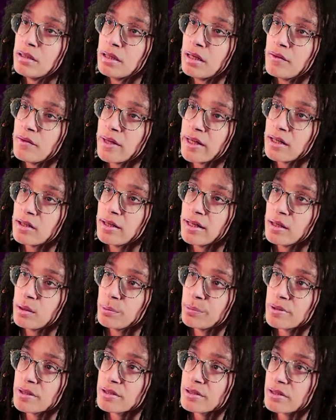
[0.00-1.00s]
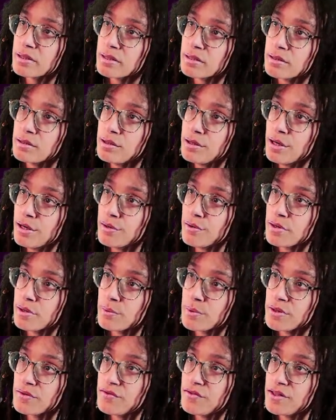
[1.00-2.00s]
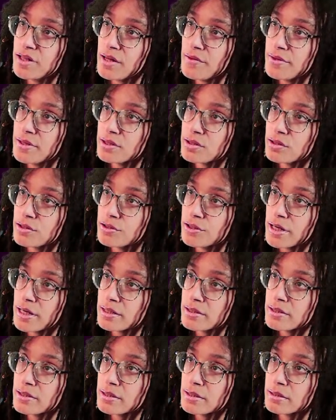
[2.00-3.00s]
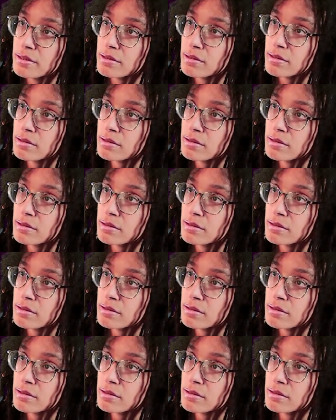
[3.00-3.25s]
And that'll help us know that we've done this correctly.